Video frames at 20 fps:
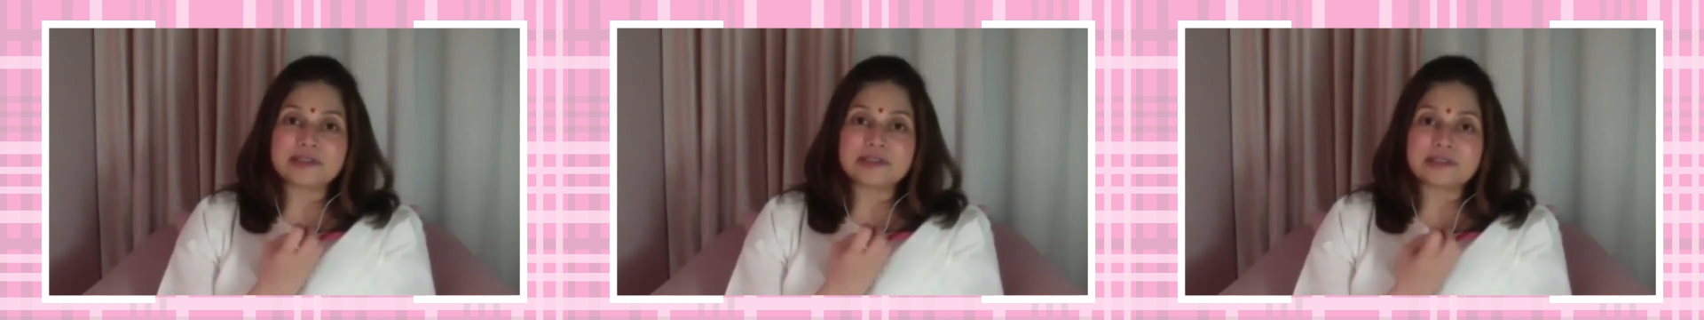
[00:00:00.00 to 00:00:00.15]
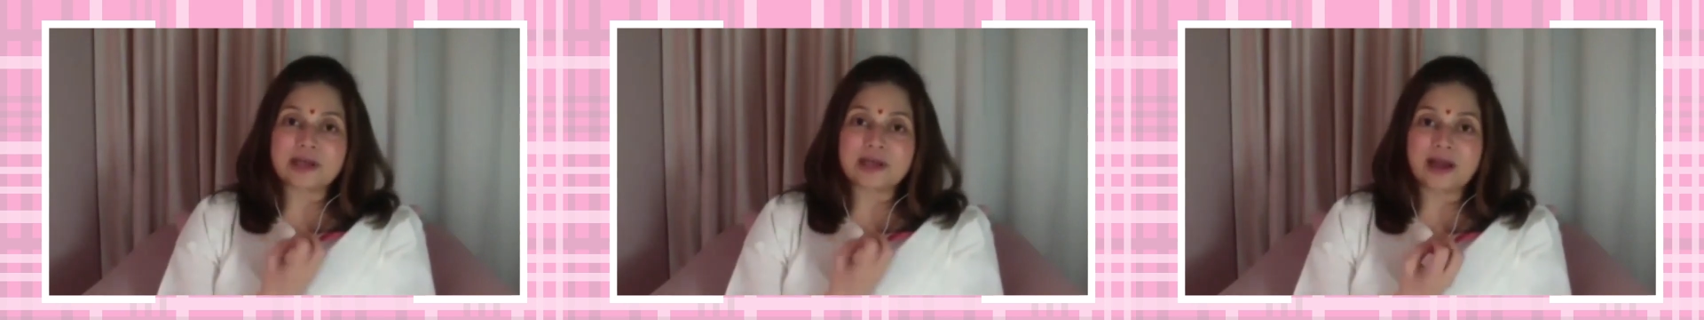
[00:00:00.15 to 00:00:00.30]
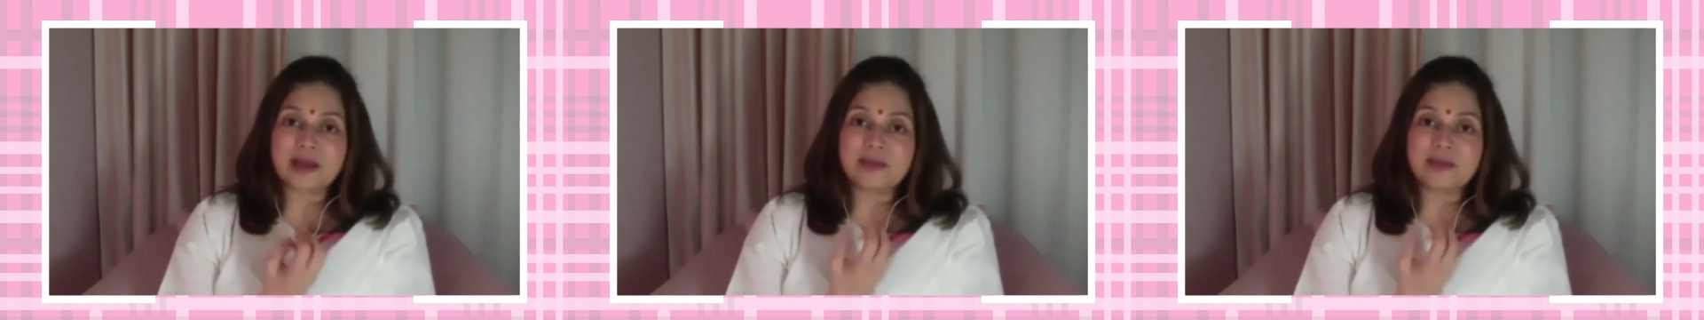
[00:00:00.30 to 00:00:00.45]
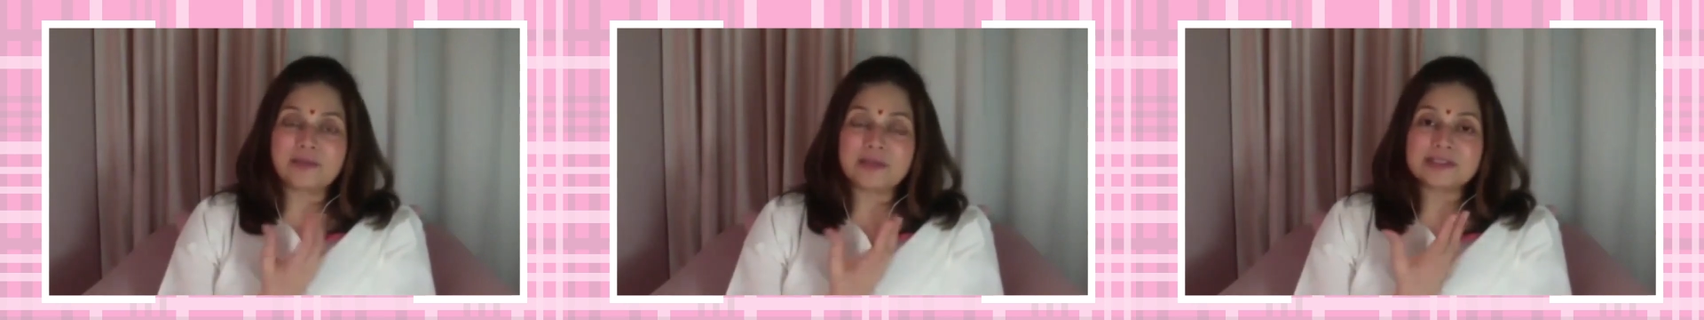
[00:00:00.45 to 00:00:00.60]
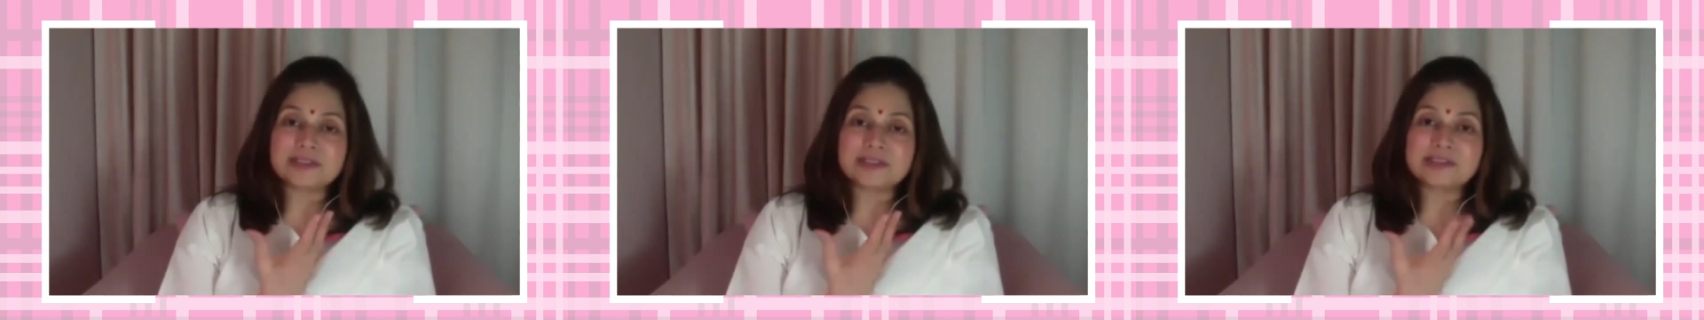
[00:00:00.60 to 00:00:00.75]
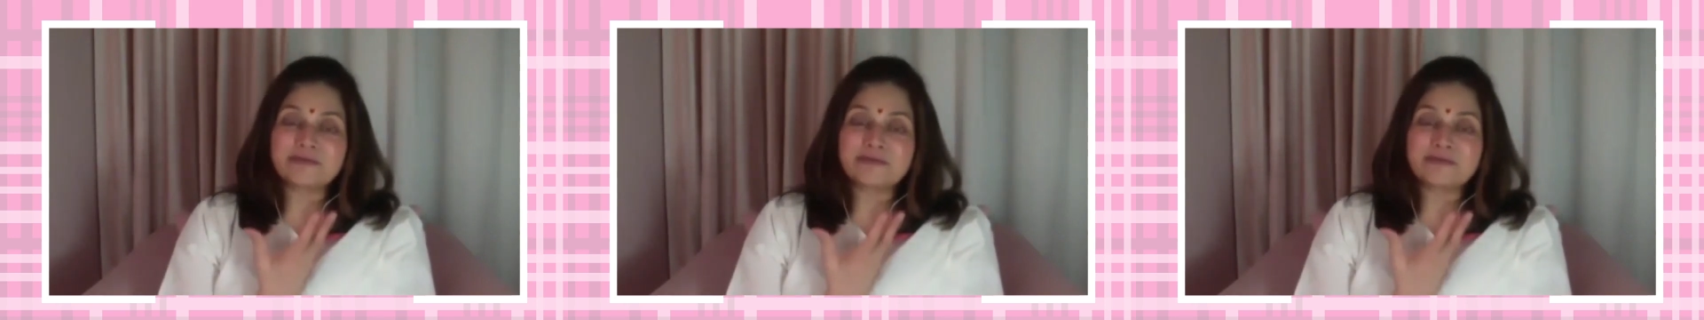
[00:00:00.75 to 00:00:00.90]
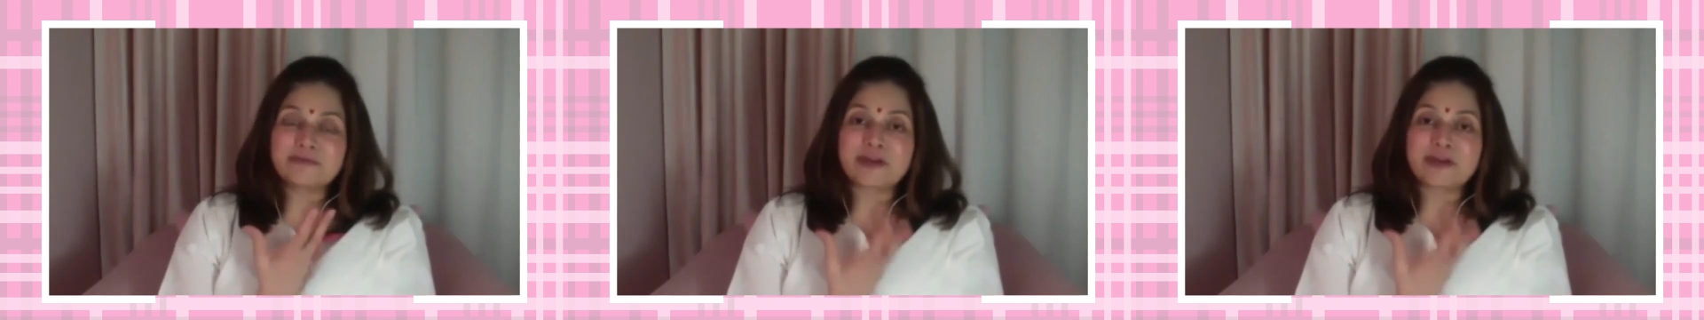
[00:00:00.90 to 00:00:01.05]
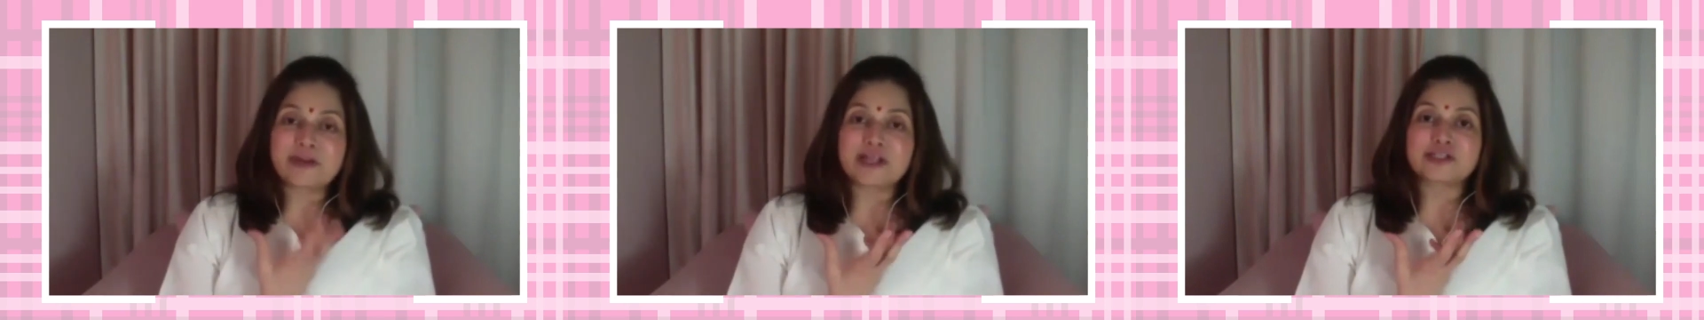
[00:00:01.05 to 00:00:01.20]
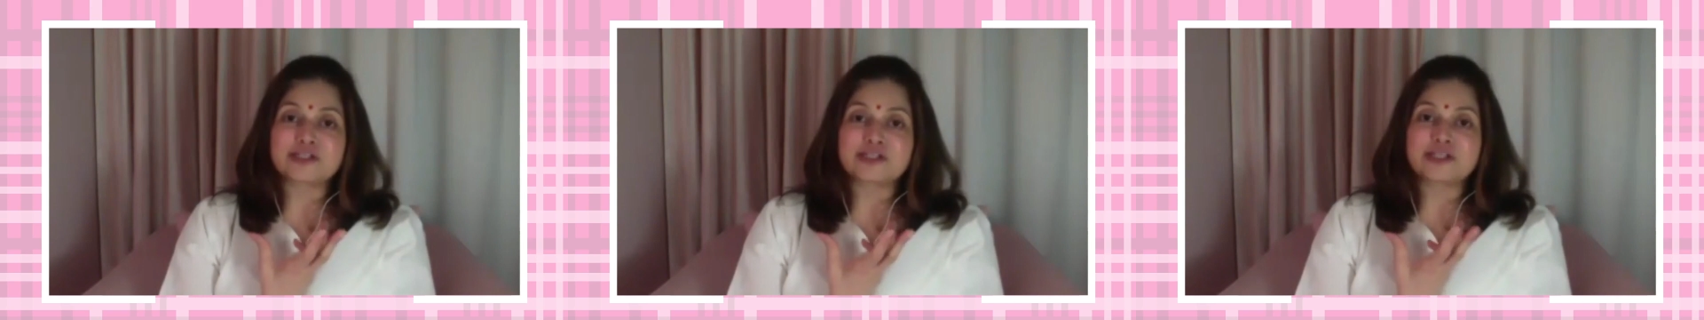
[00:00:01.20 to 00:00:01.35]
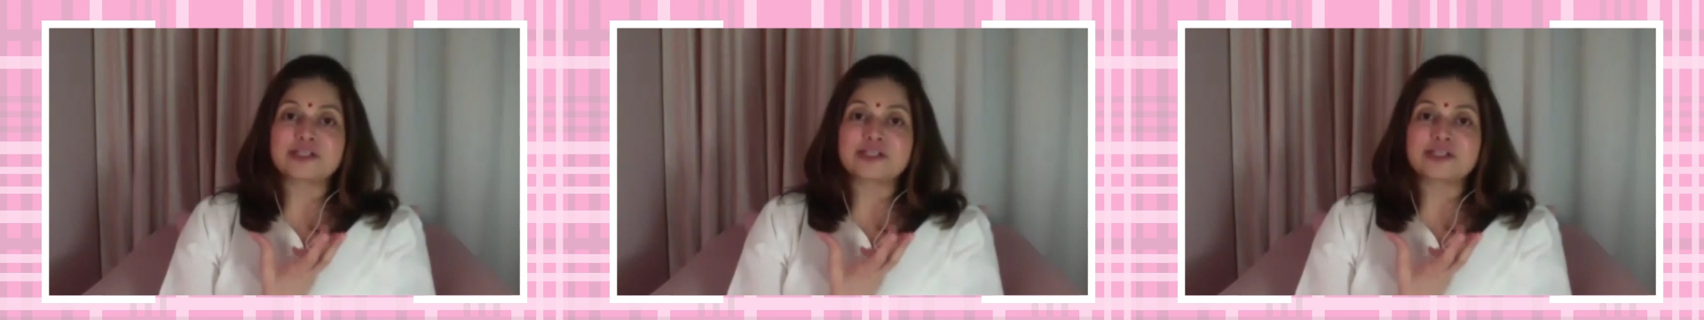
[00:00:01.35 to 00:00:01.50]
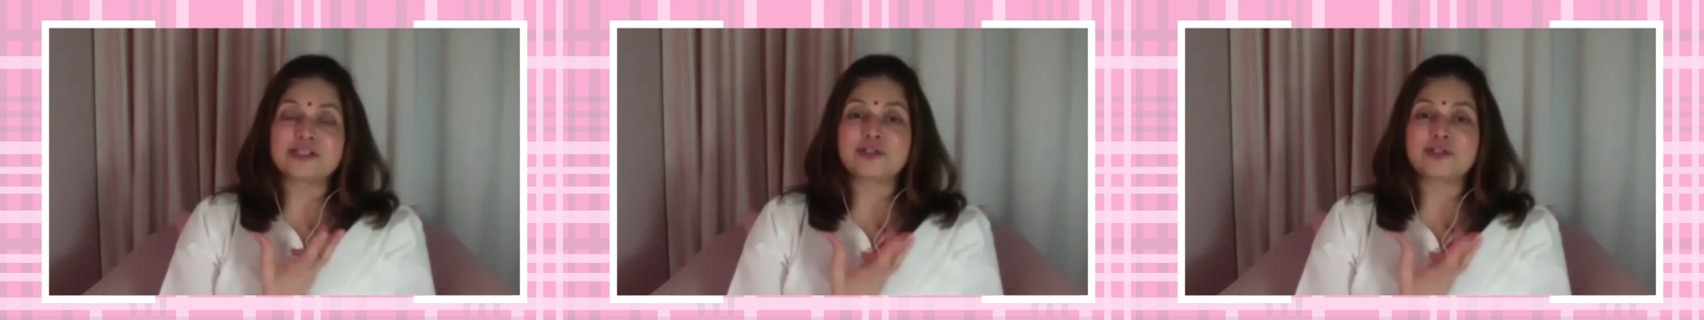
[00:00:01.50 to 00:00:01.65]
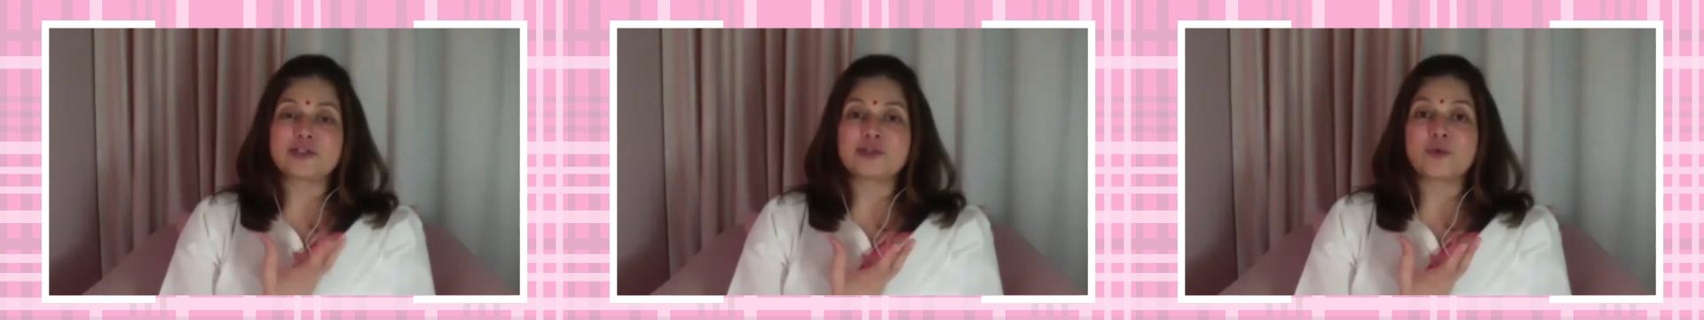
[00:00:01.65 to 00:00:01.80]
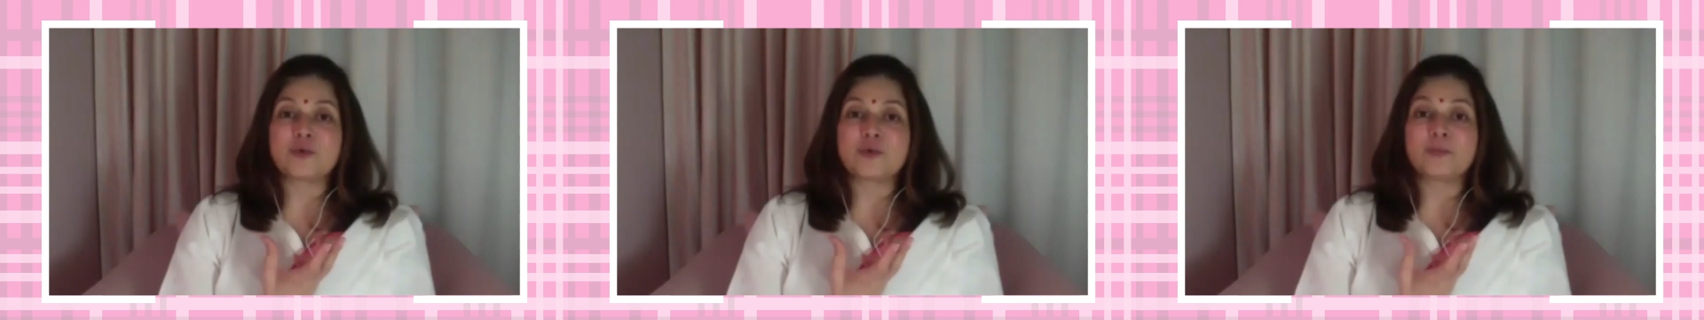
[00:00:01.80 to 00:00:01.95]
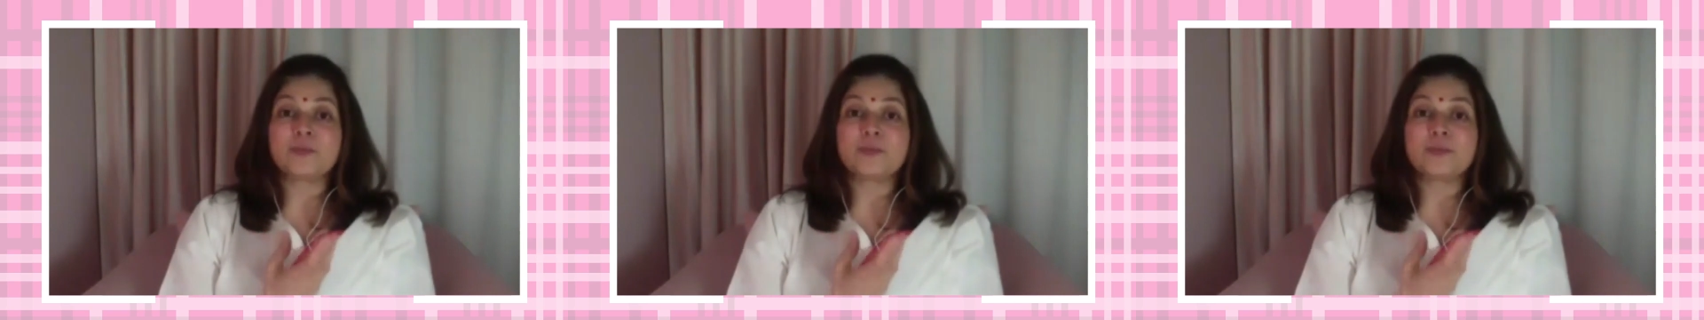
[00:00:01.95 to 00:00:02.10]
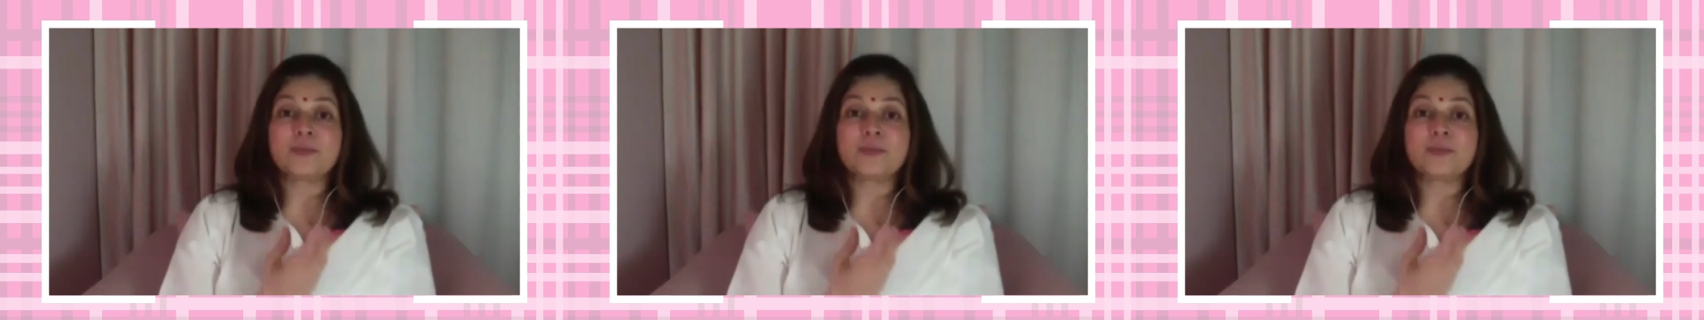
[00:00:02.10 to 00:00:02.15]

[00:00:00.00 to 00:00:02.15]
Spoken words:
time it is fresh, it is new.